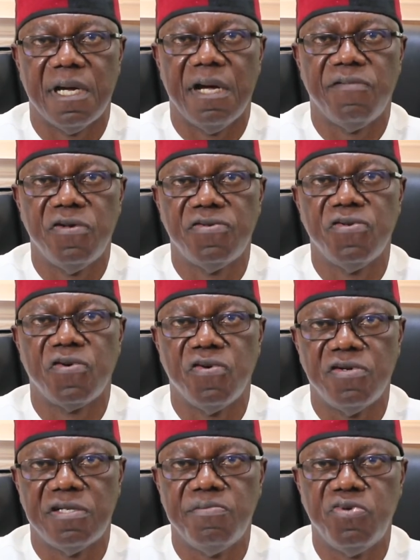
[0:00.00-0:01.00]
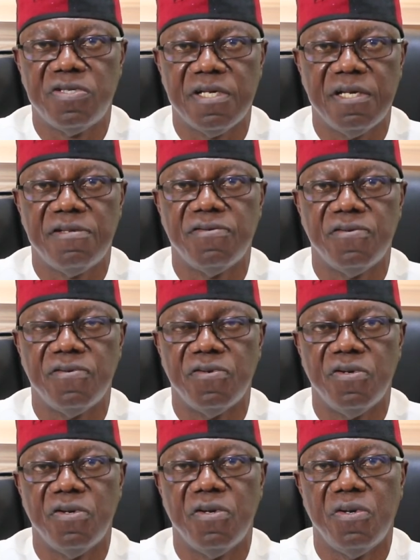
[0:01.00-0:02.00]
have also contributed to
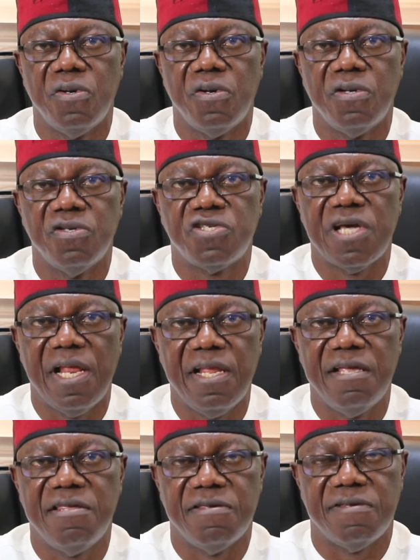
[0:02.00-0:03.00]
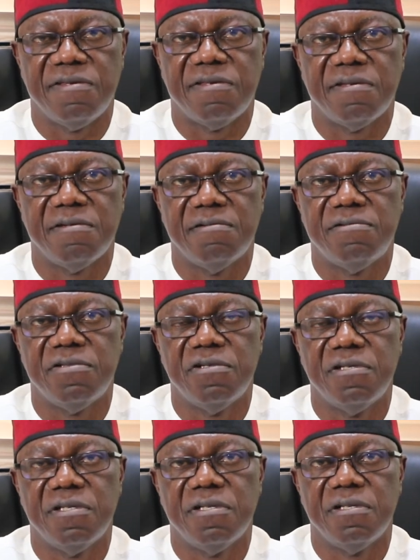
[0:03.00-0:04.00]
challenges
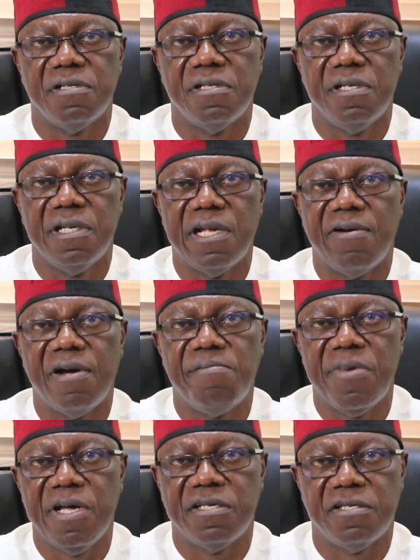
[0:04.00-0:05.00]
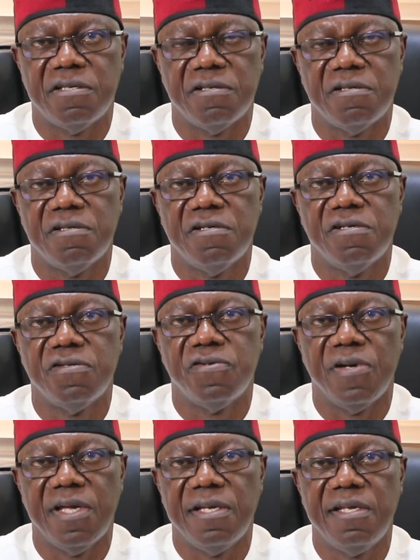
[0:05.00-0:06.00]
in our march
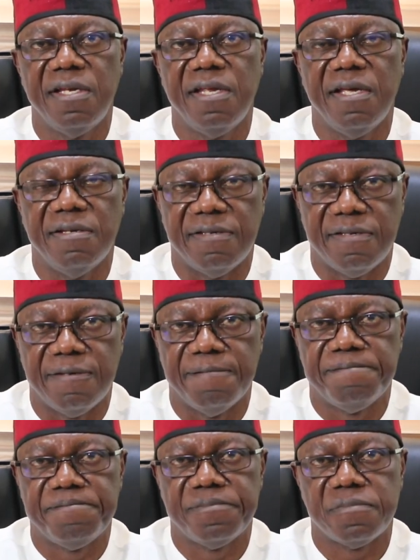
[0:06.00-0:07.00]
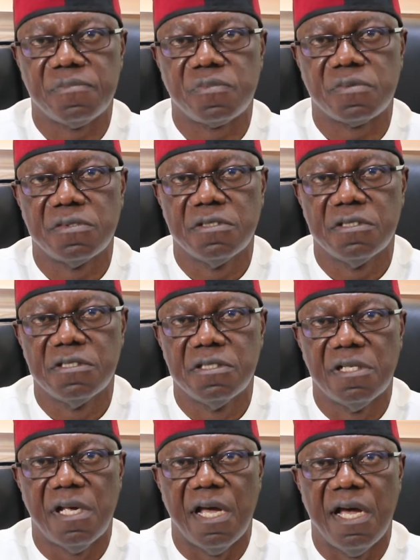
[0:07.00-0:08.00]
to ending AIDS.
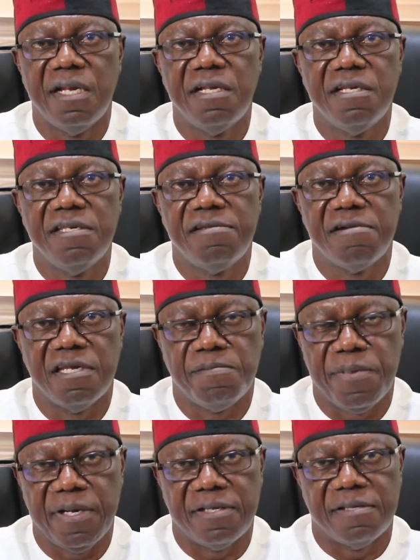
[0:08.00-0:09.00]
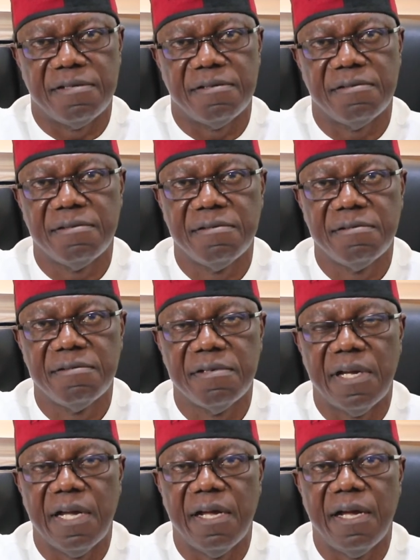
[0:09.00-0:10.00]
And in this respect,
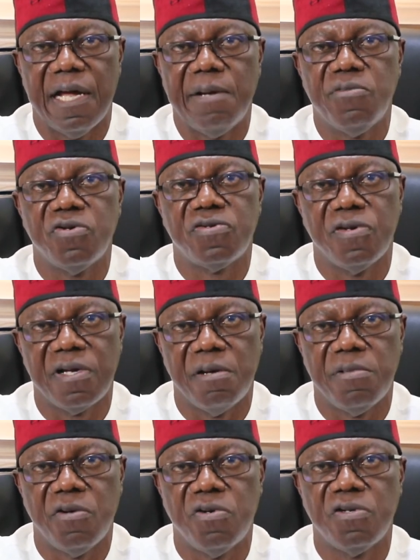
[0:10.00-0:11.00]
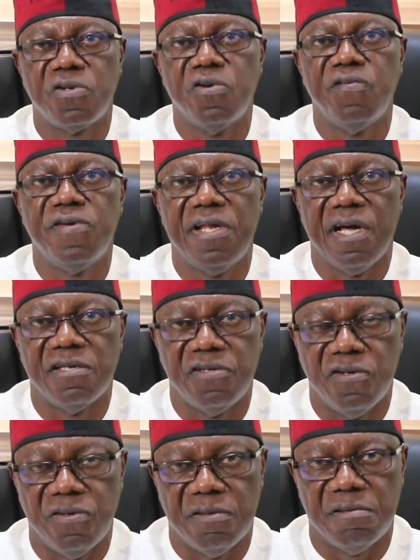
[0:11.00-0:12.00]
I must talk about what COVID has
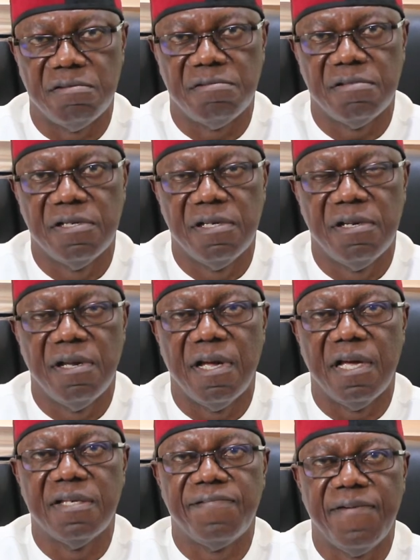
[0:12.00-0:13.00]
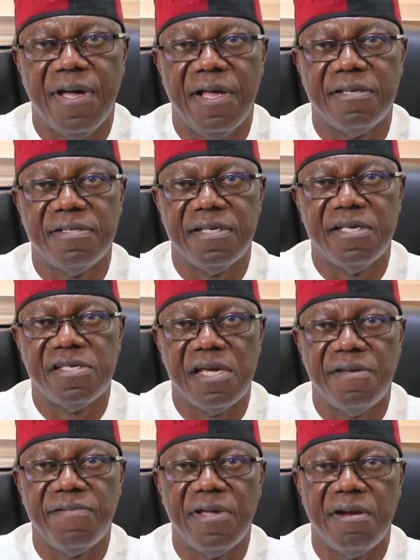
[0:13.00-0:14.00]
done as far as HIV
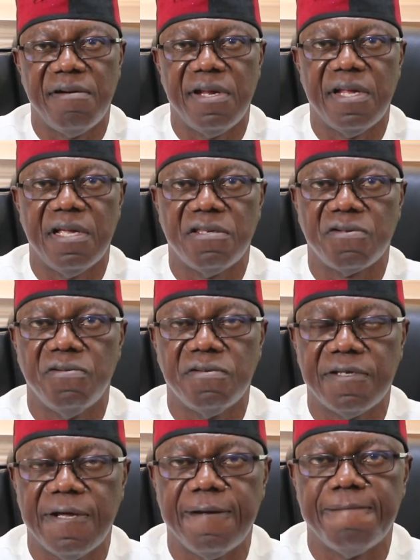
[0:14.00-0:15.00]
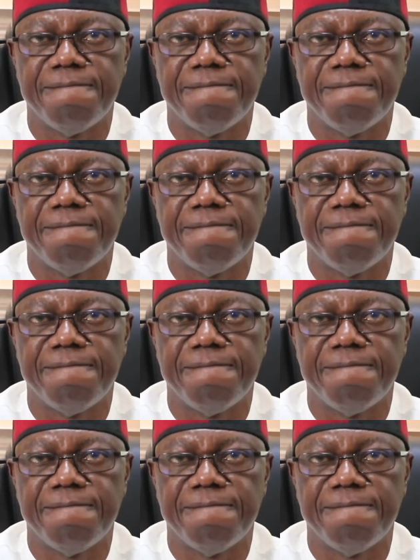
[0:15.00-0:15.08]
arena is concerned.